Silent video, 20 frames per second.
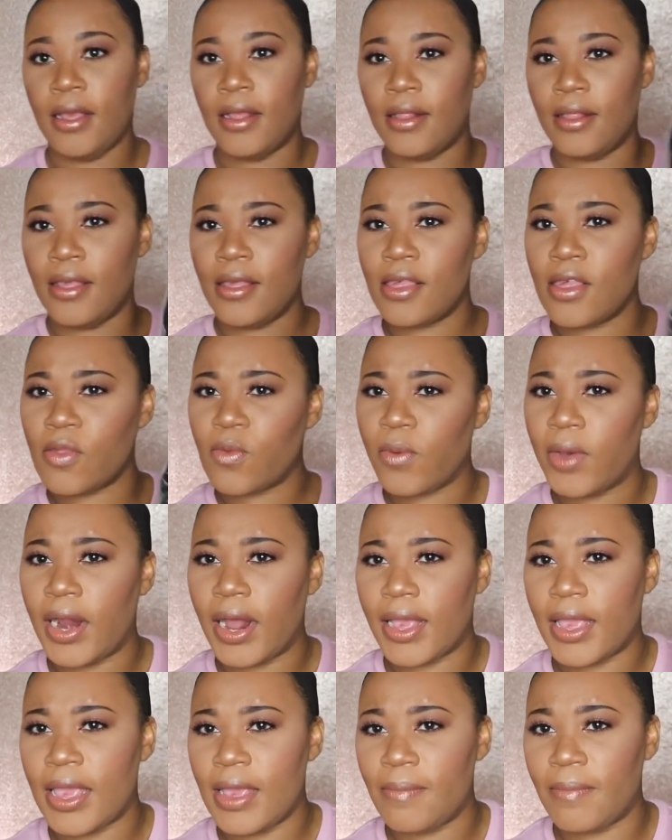This is what
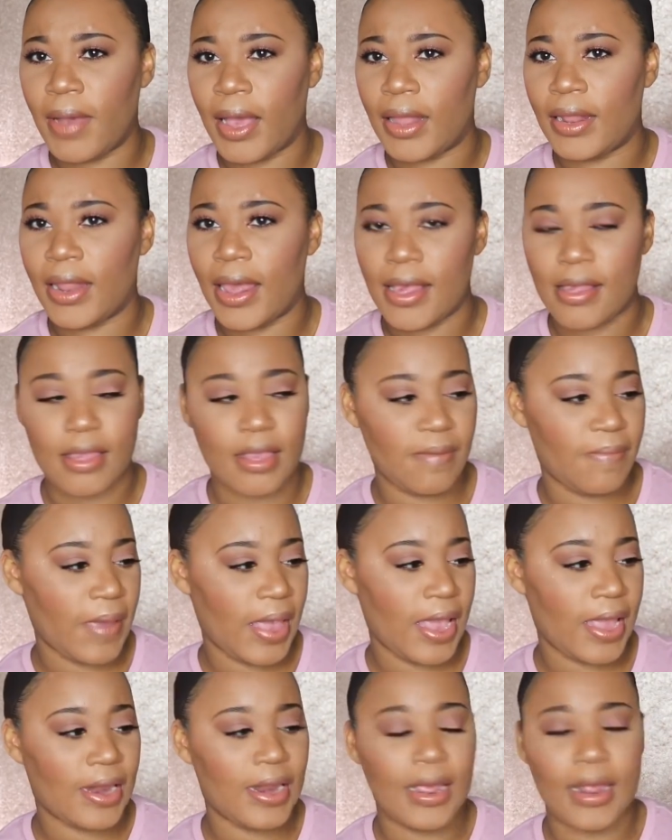I keep my elastic
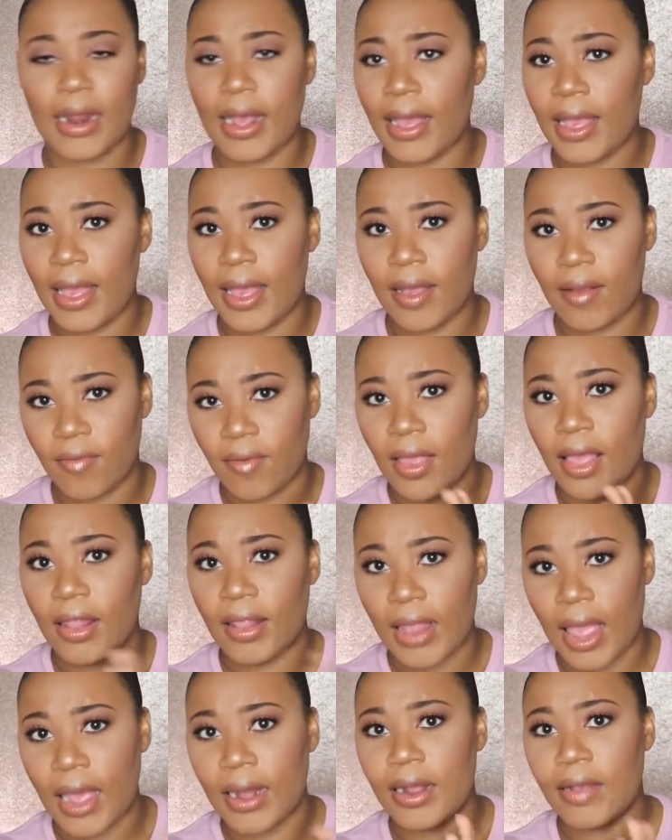band in. I have a
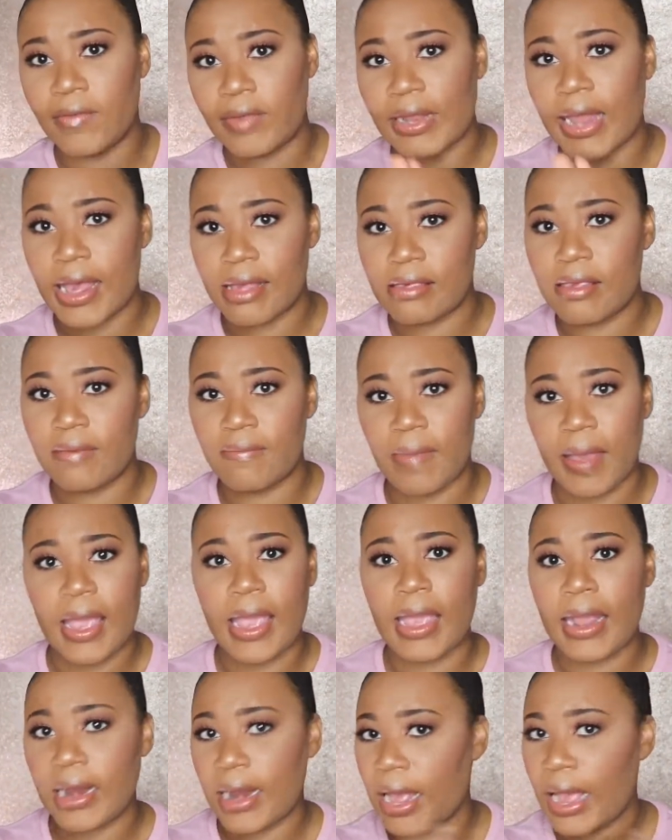lot of elastic
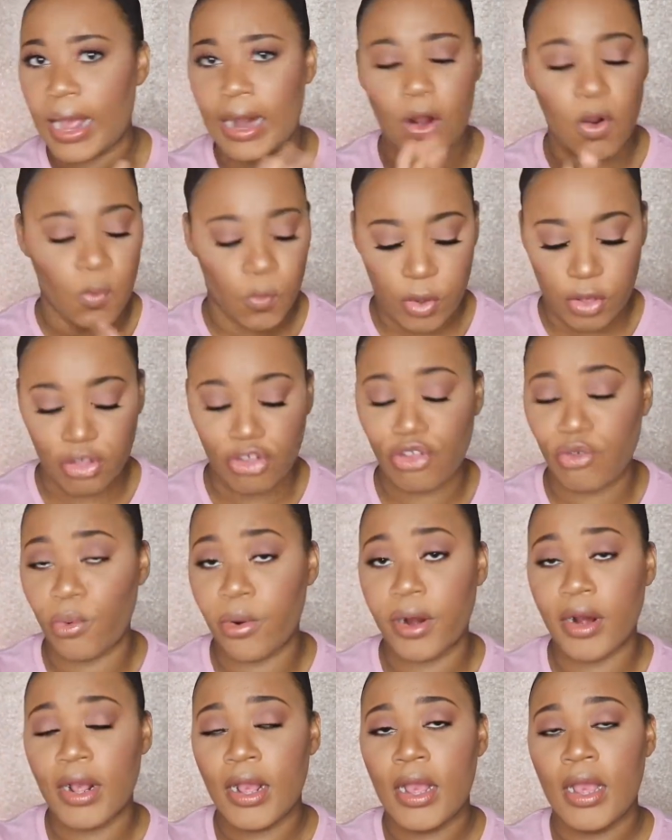band. I don't run
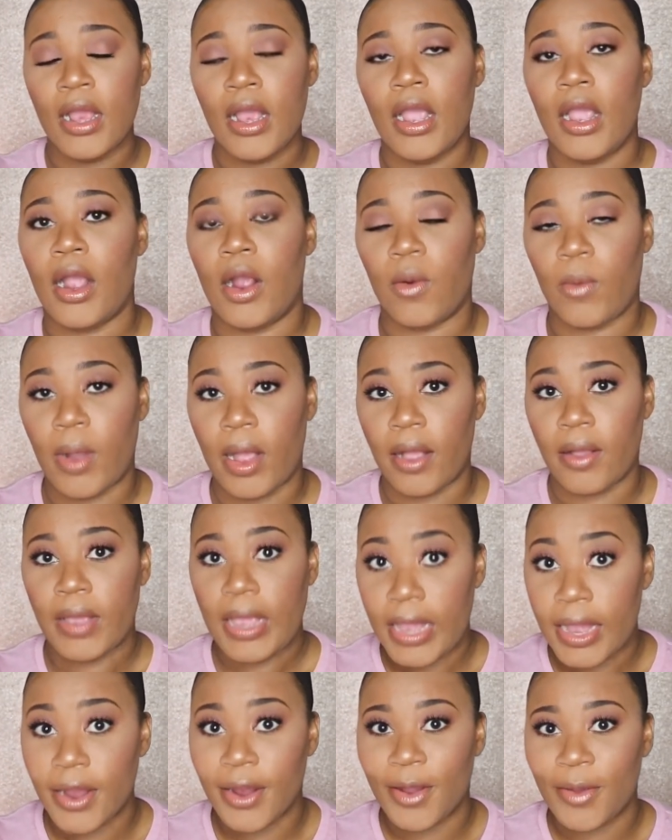short around
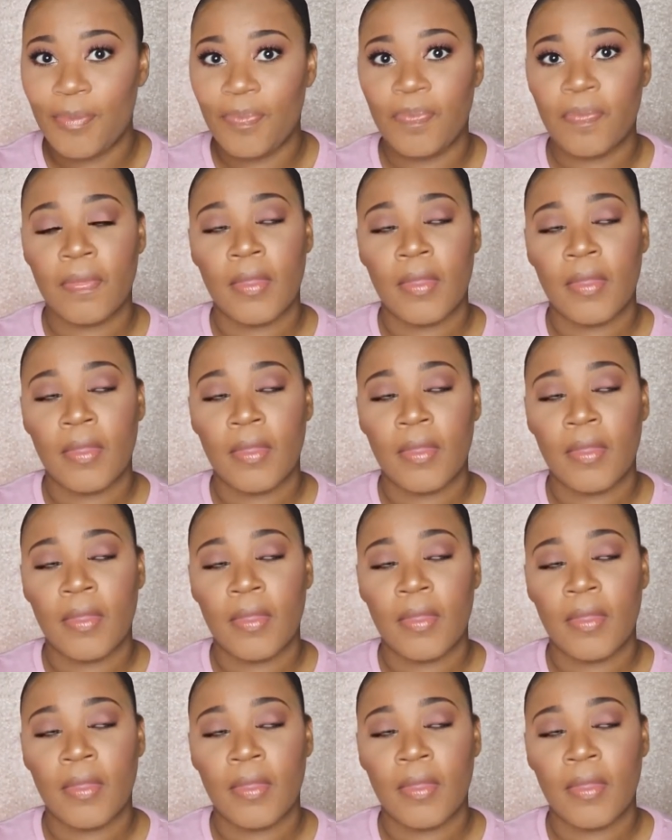here.